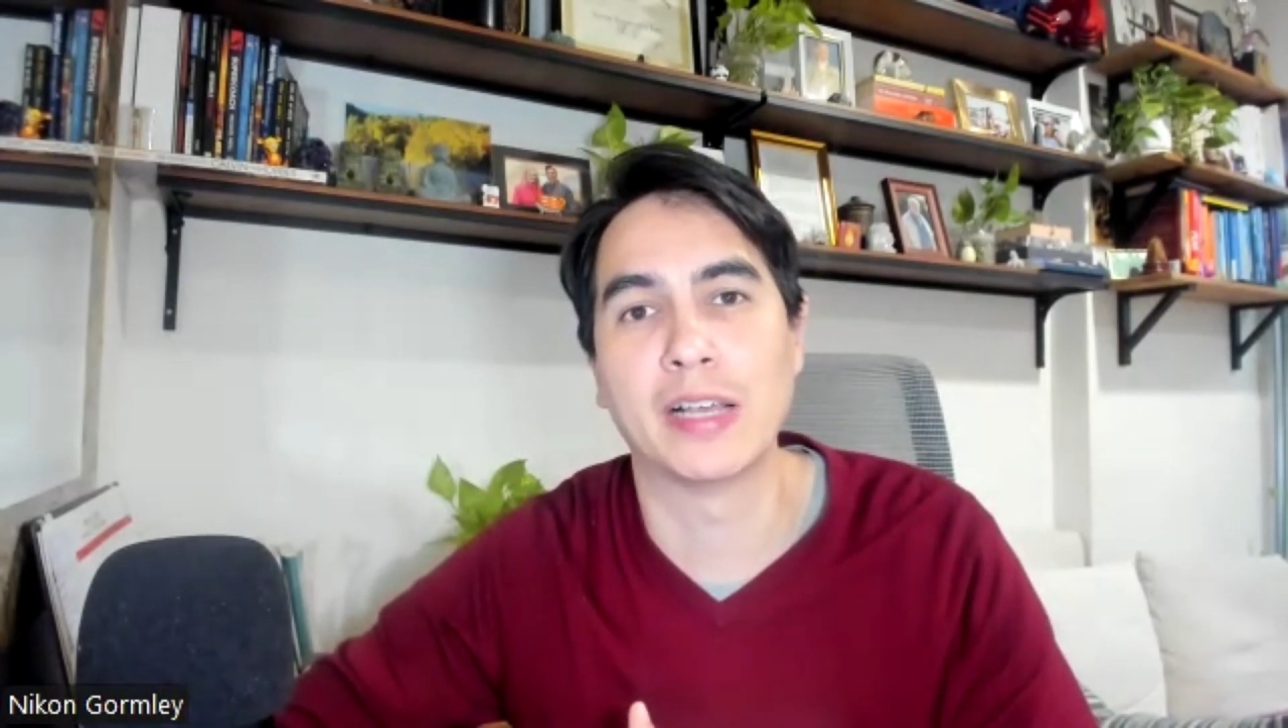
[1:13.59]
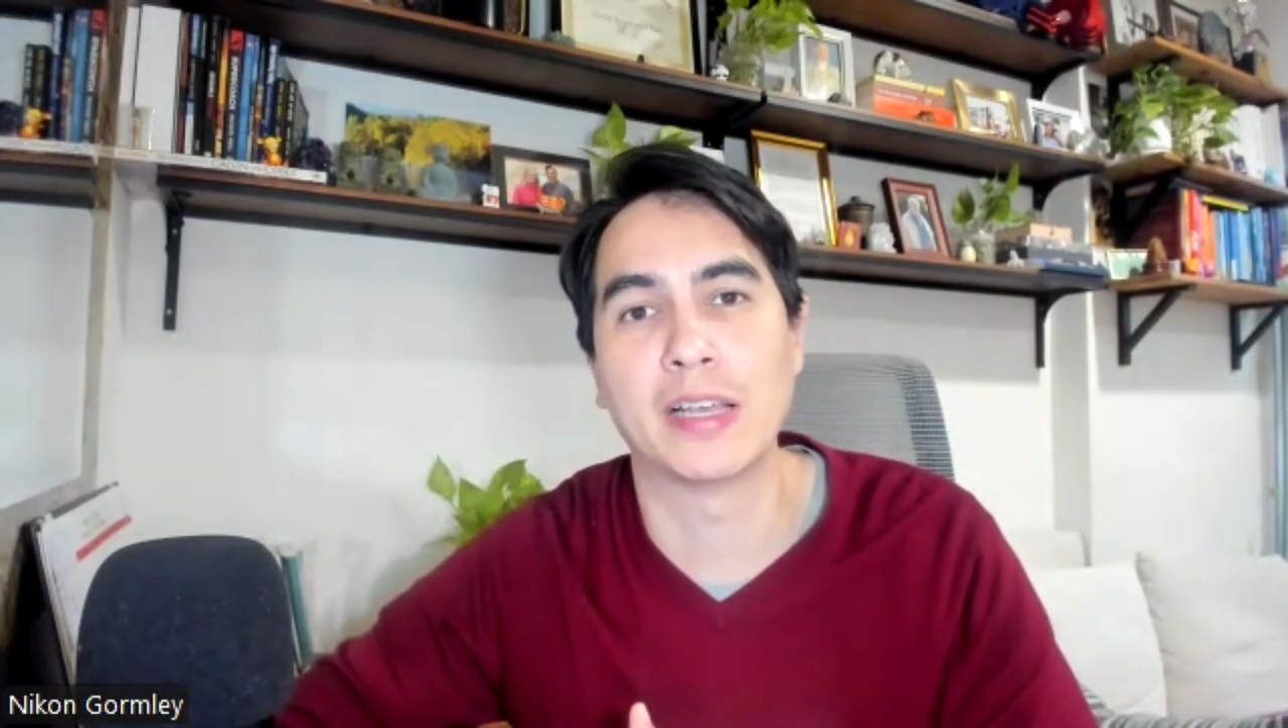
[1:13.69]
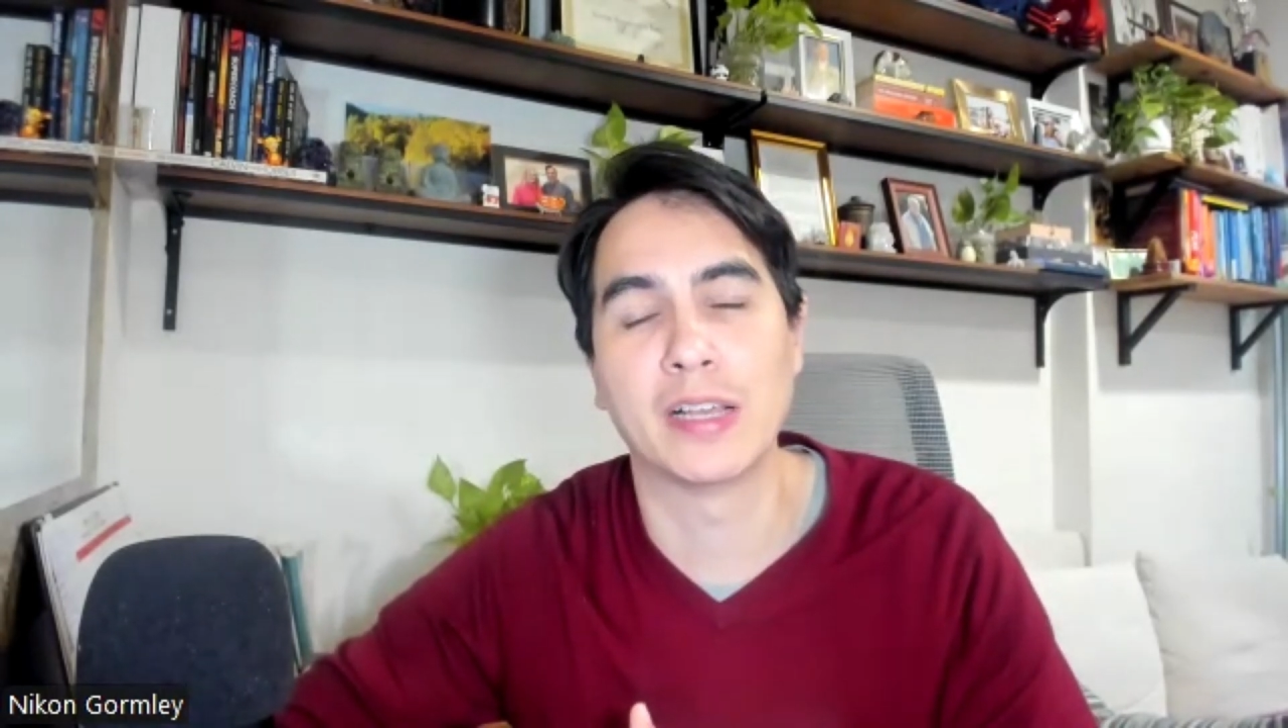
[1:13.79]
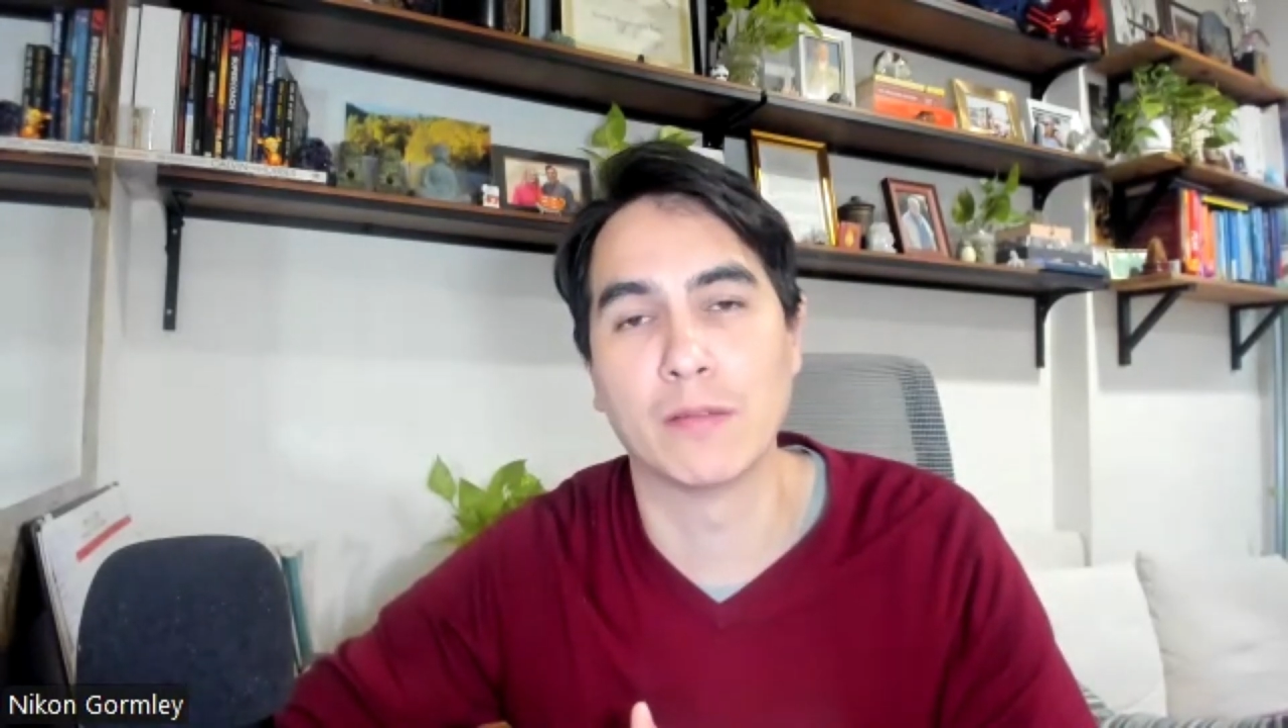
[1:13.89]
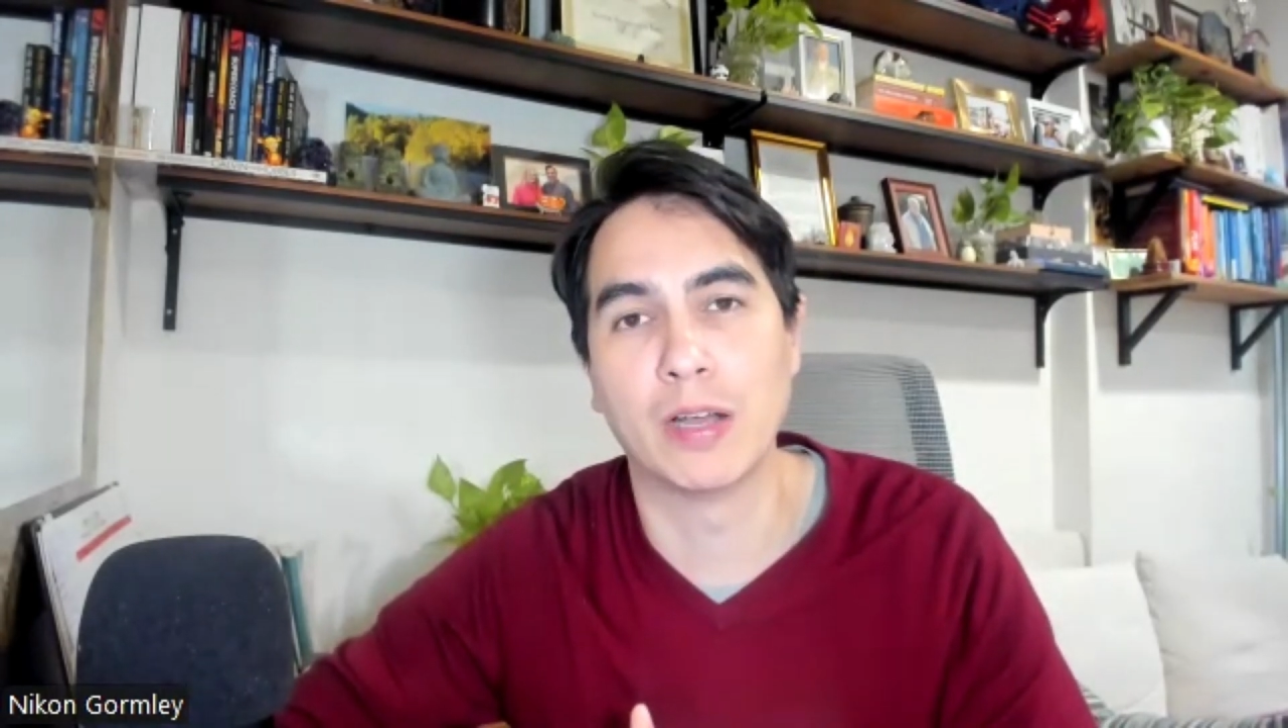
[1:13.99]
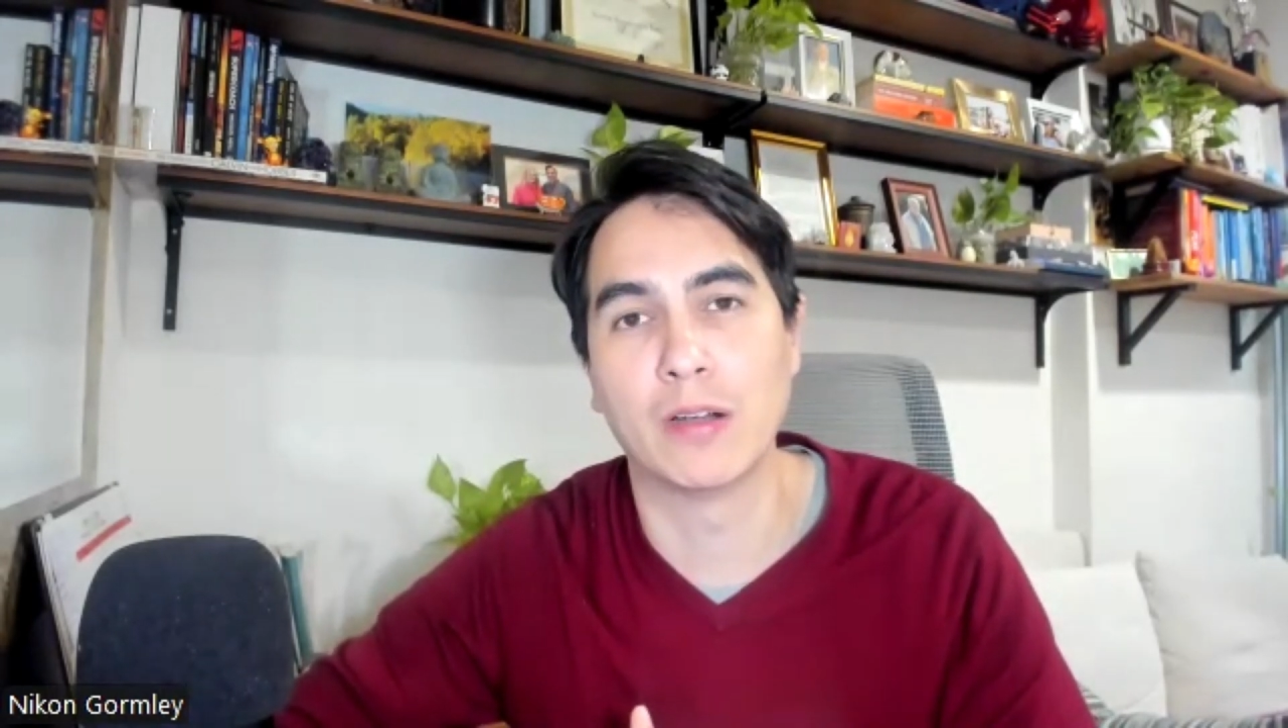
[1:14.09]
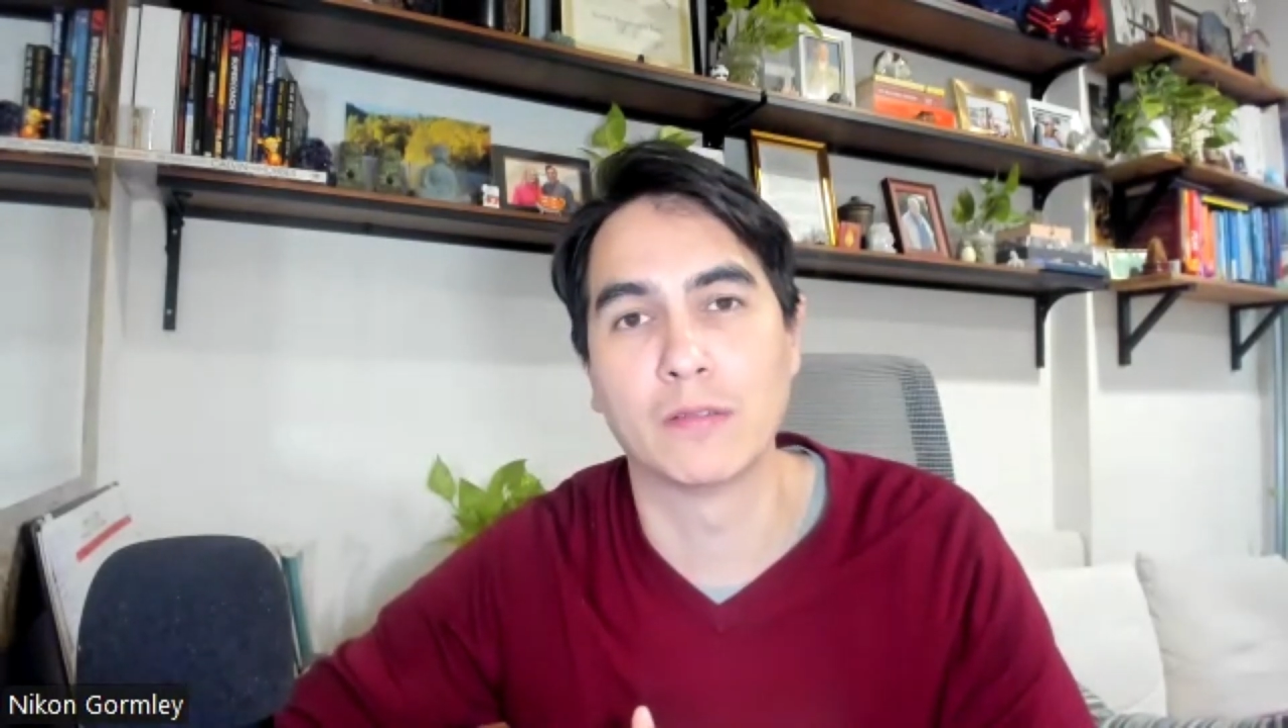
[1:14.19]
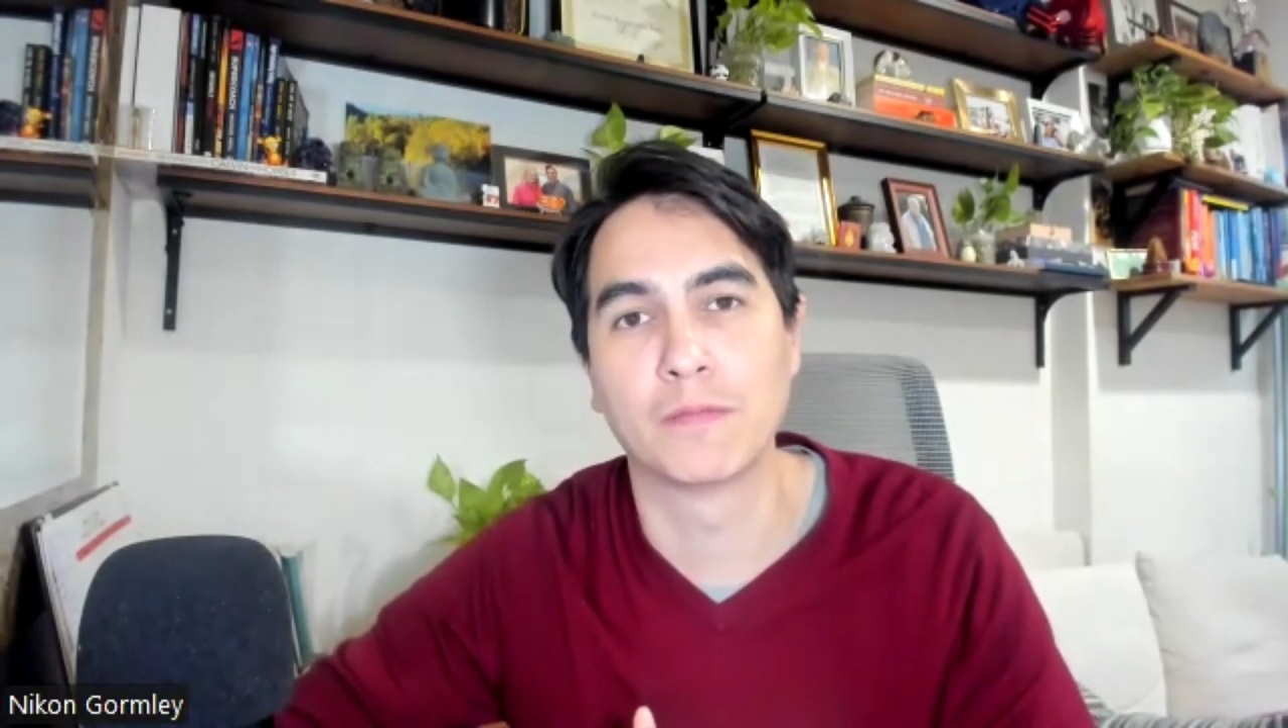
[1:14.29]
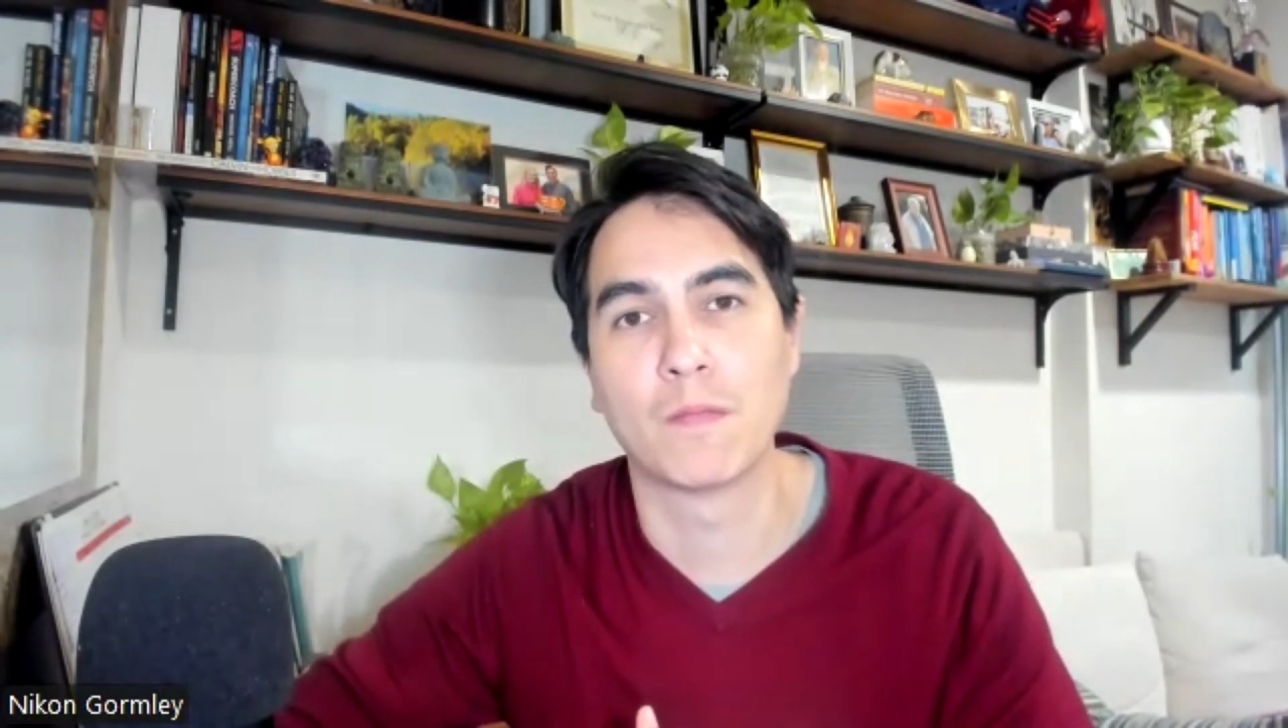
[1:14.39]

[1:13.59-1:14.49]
thinking about.